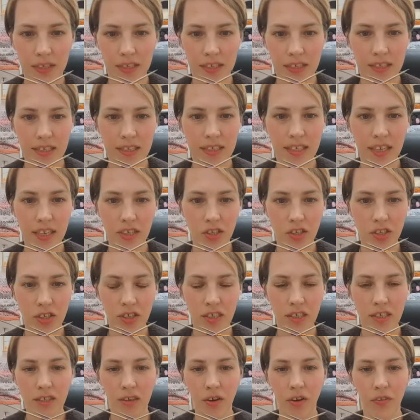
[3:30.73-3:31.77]

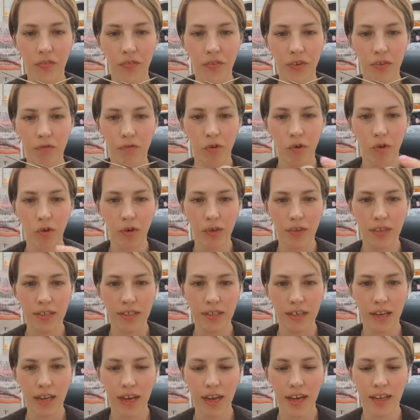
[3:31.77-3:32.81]
stitches on the wrong
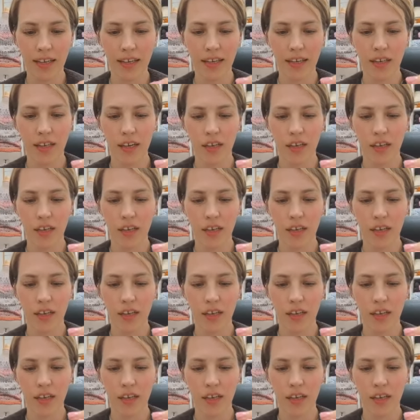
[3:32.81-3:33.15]
side